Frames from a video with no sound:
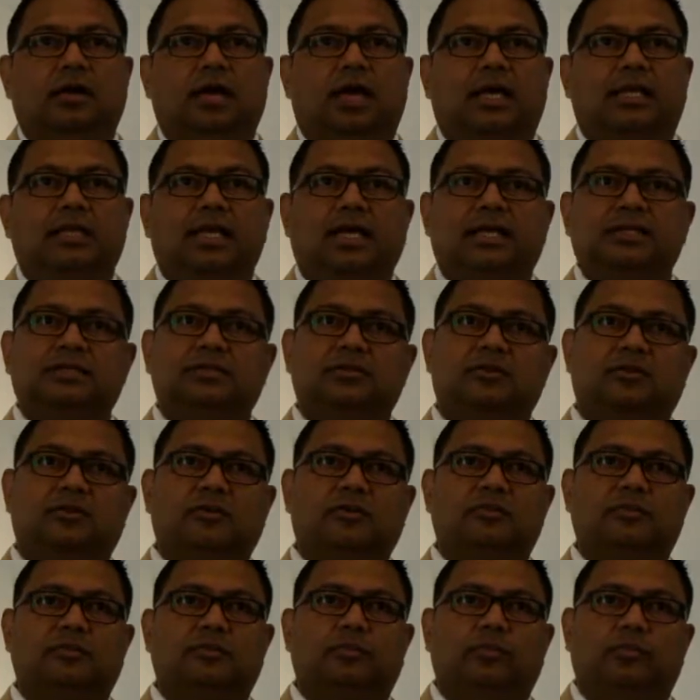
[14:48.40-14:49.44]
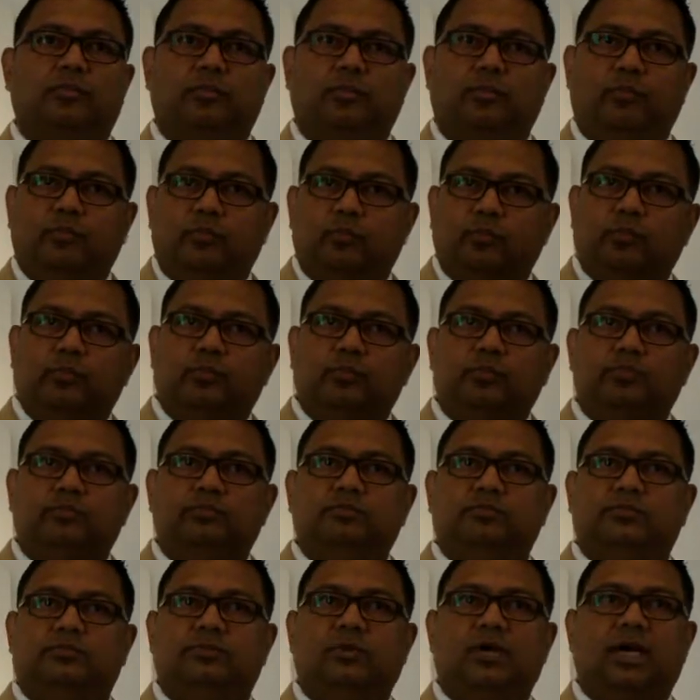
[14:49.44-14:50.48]
And that sort of
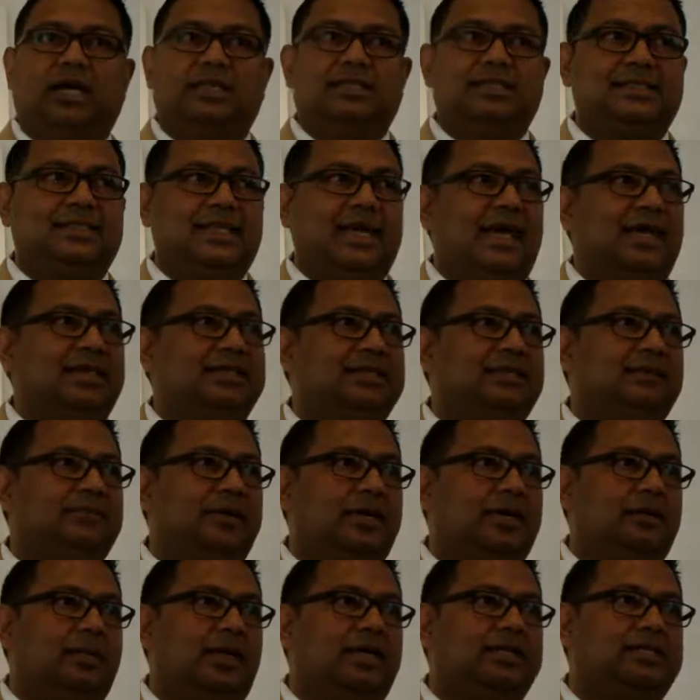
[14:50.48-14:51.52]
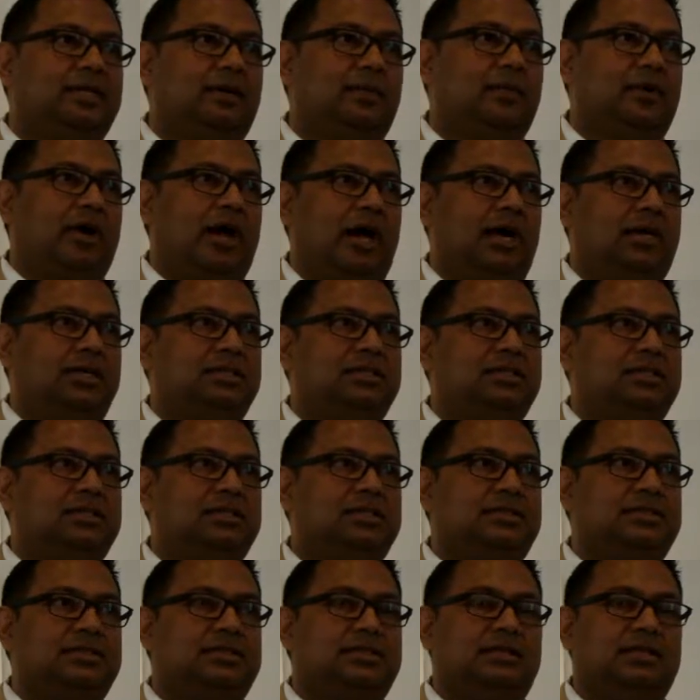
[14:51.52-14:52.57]
got stashed away in my
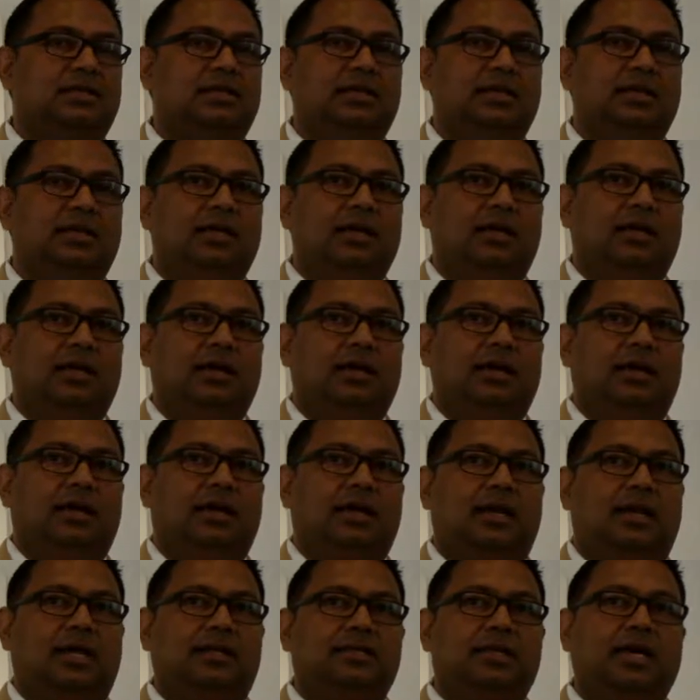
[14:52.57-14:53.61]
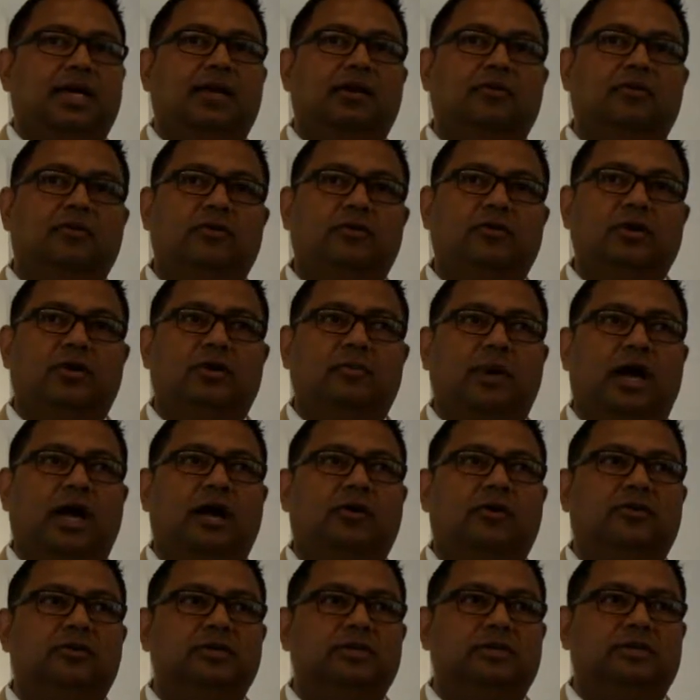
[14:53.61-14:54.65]
subconscious. And as I grew in my
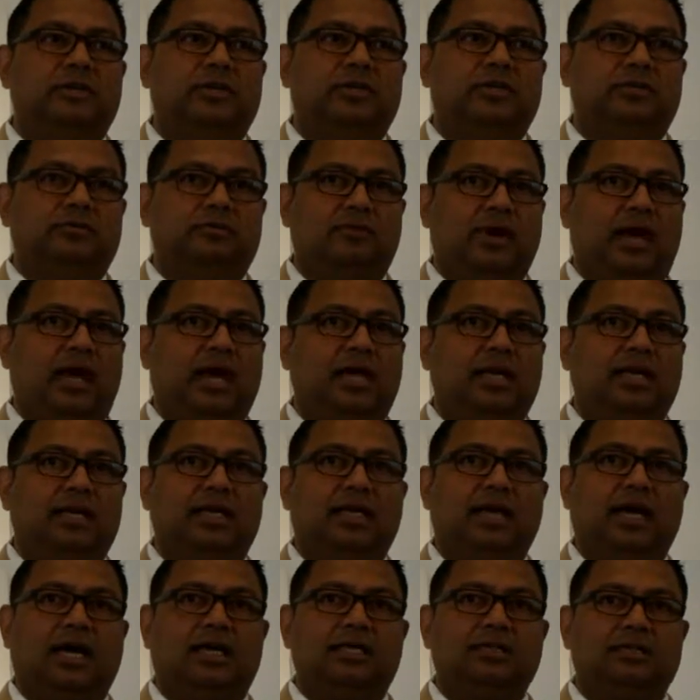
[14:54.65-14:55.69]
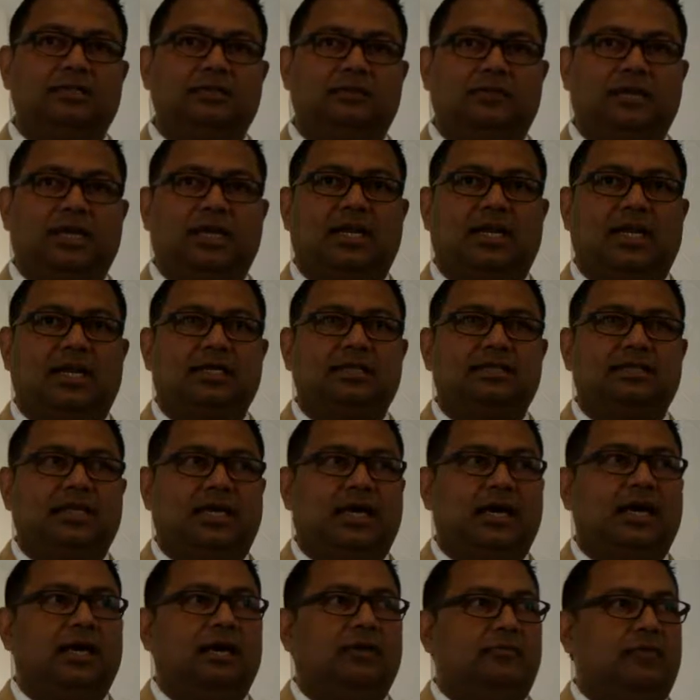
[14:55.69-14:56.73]
own spirituality, I just realized,
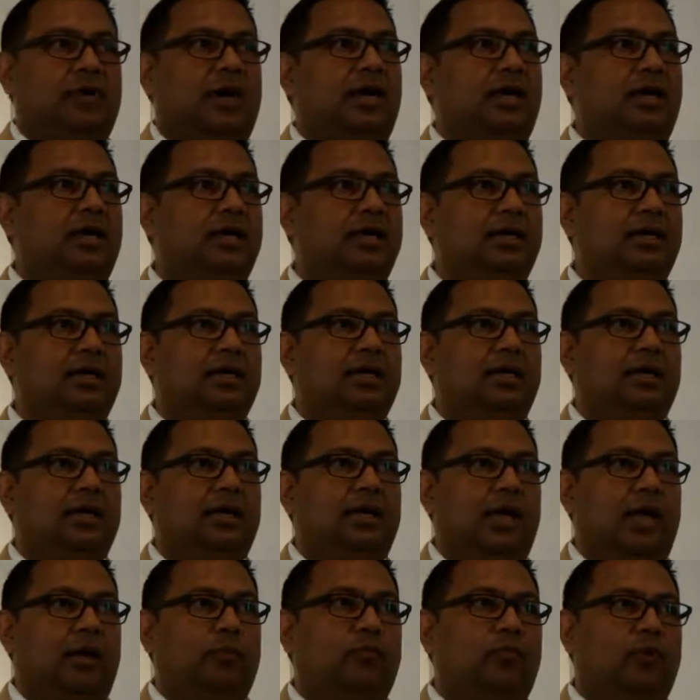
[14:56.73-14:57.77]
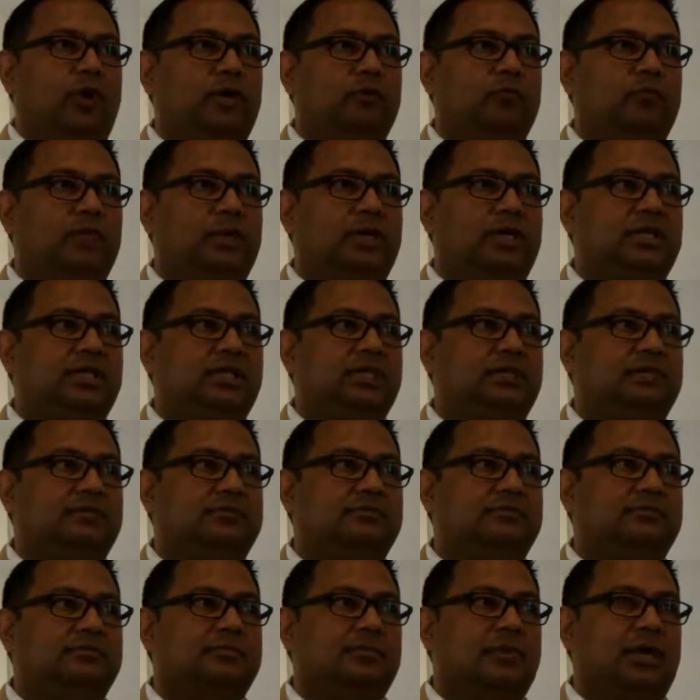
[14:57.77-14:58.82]
yeah, if I am one with
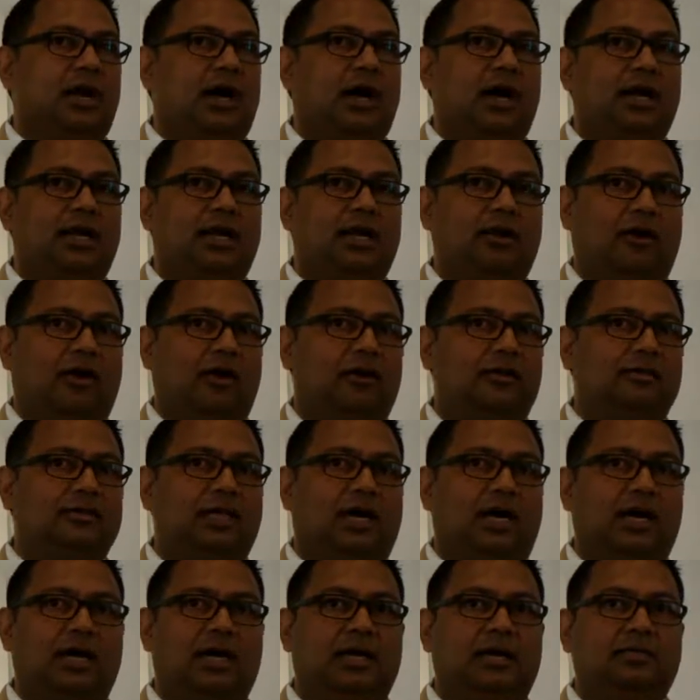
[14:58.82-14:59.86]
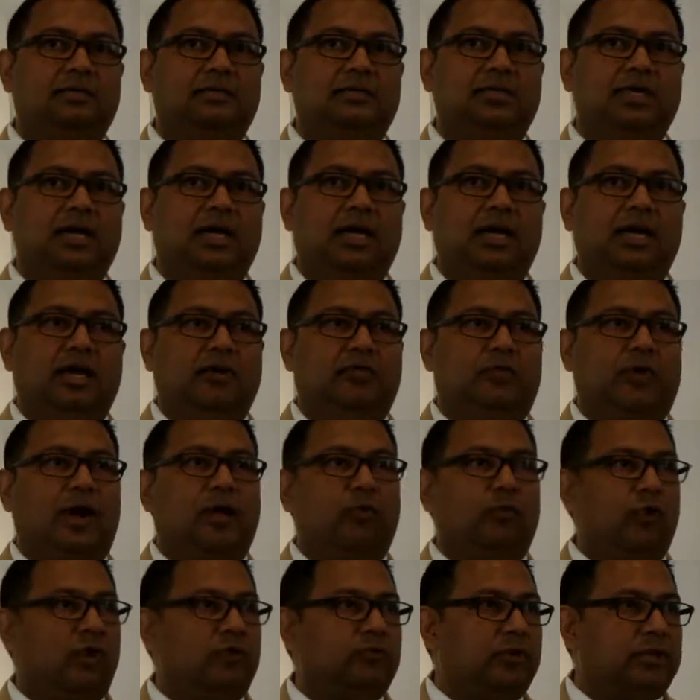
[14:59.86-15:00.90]
God at all times if
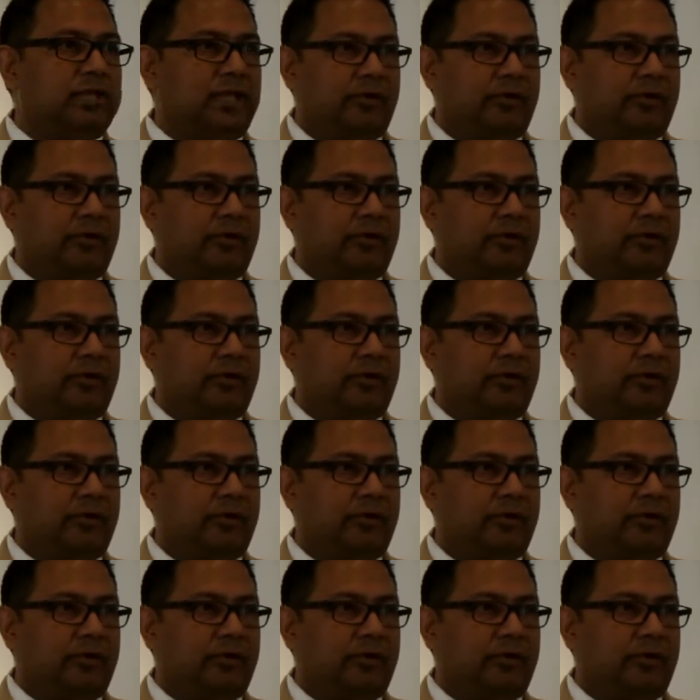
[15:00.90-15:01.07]
I'm one with